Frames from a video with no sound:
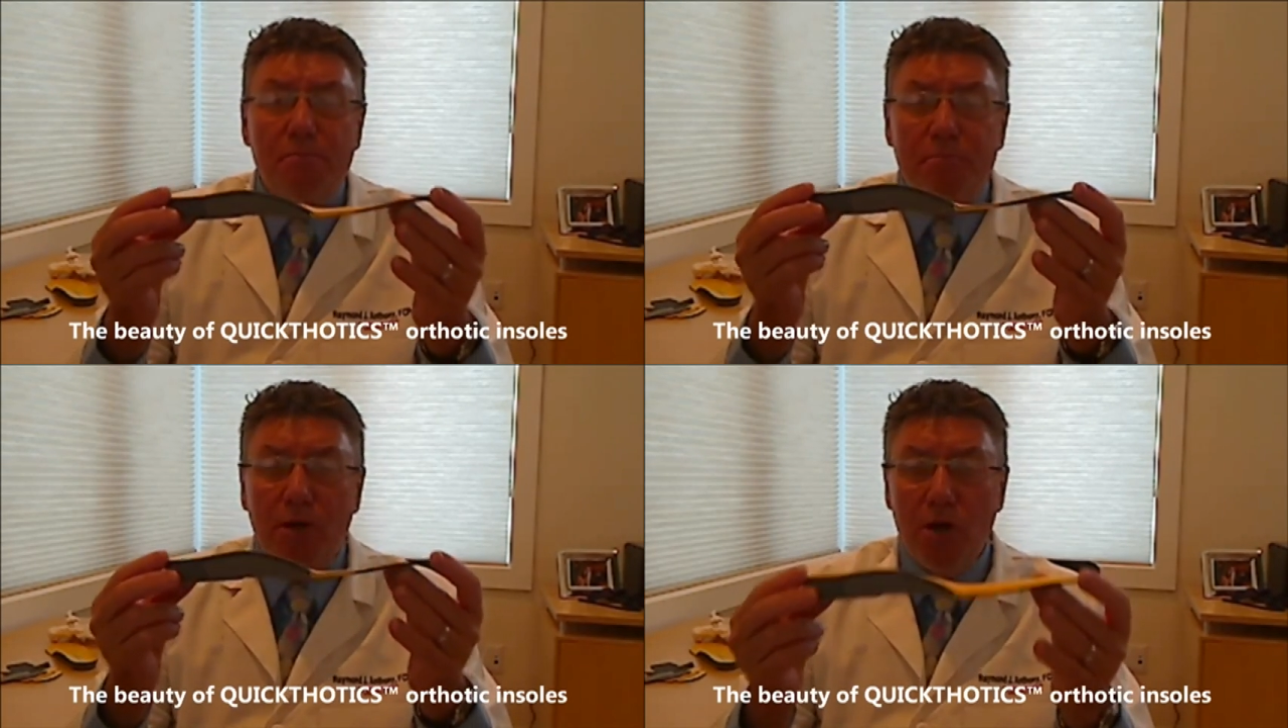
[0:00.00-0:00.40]

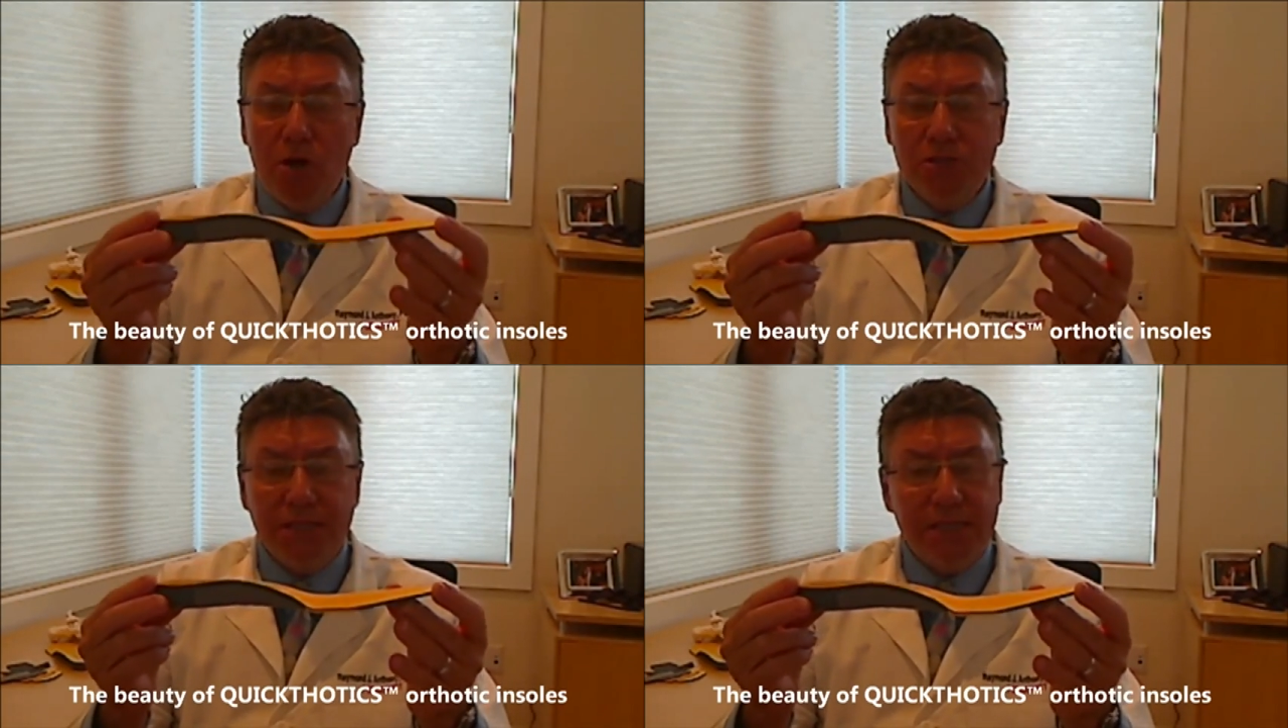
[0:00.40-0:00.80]

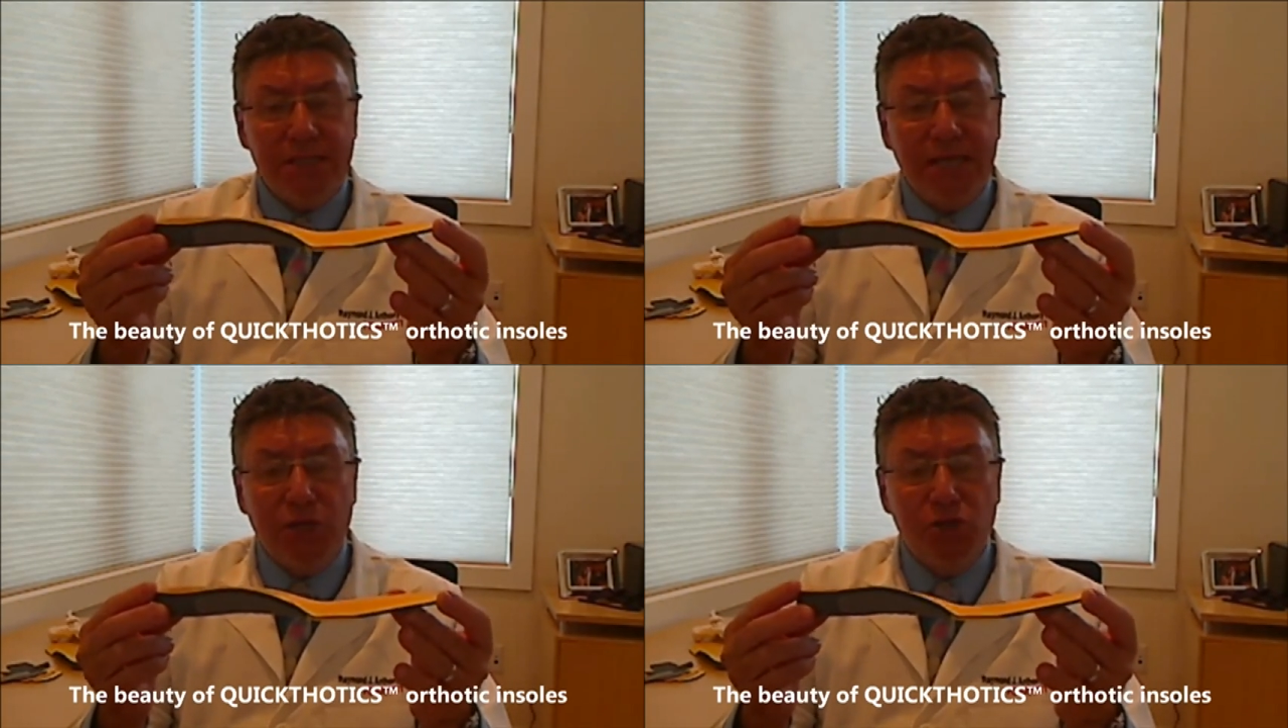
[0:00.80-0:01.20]
blurs the
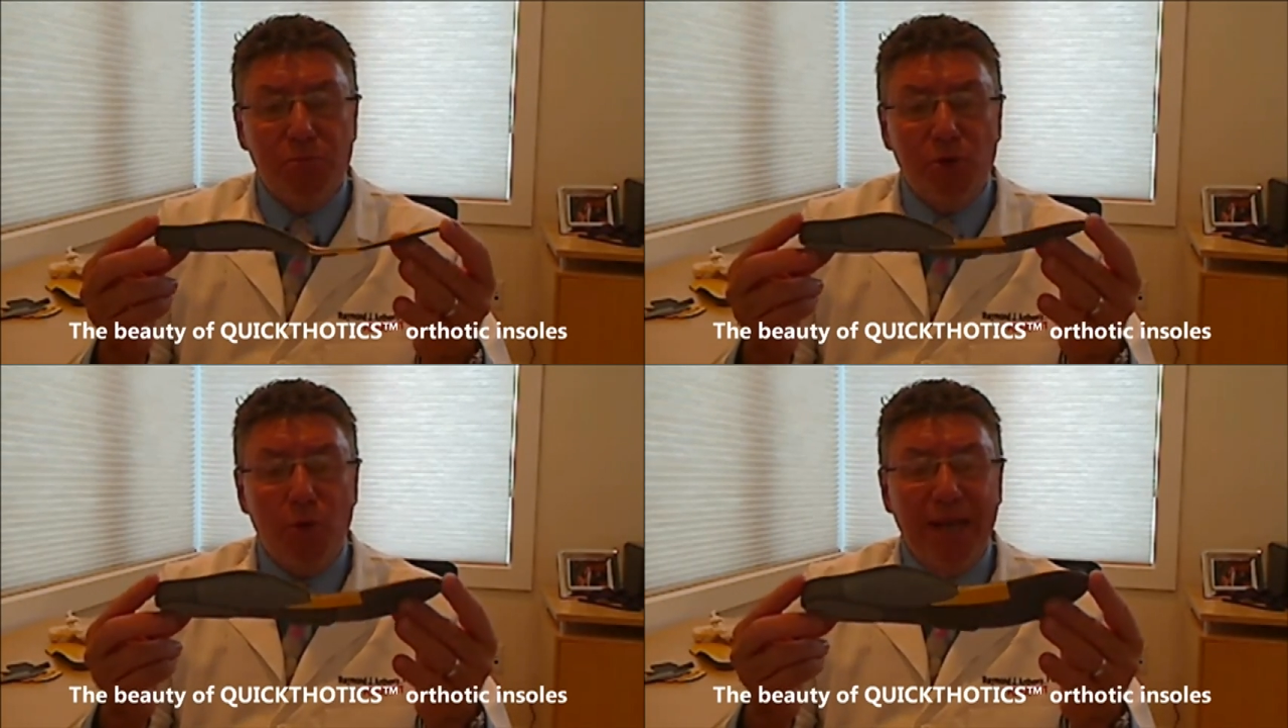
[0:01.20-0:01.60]
distinction
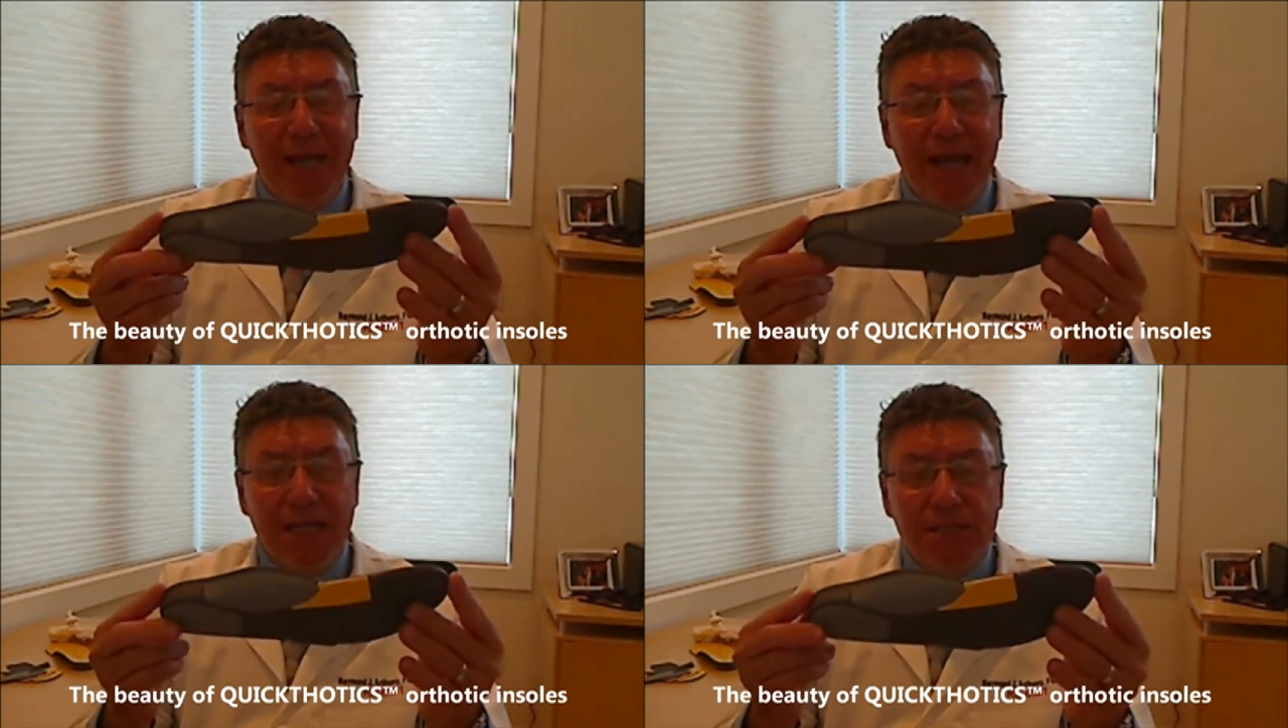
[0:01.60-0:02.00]
between
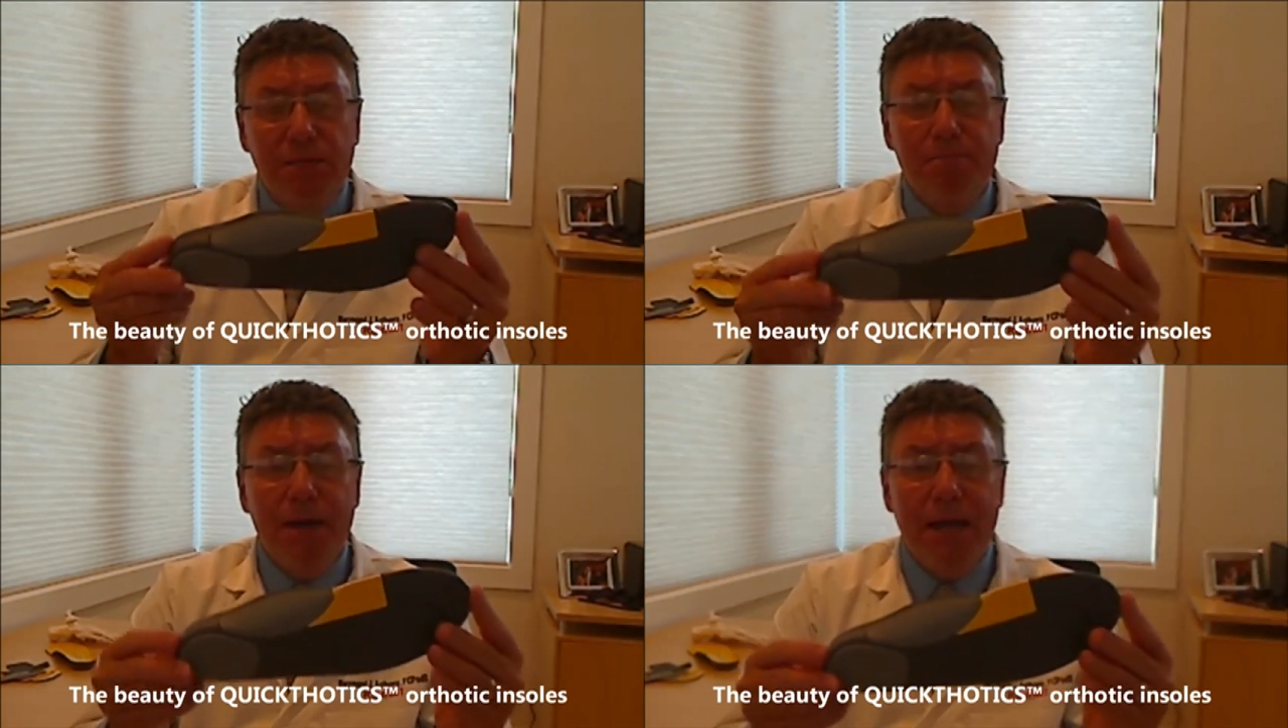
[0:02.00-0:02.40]

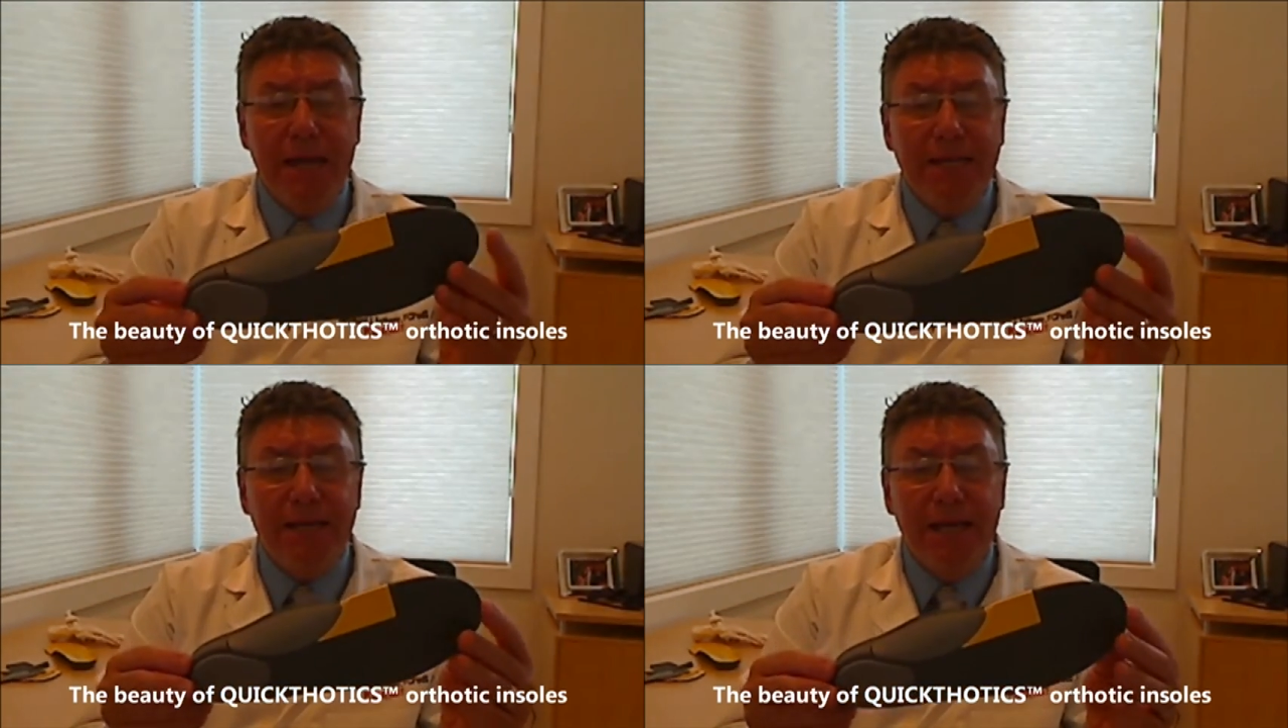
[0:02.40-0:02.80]
custom-made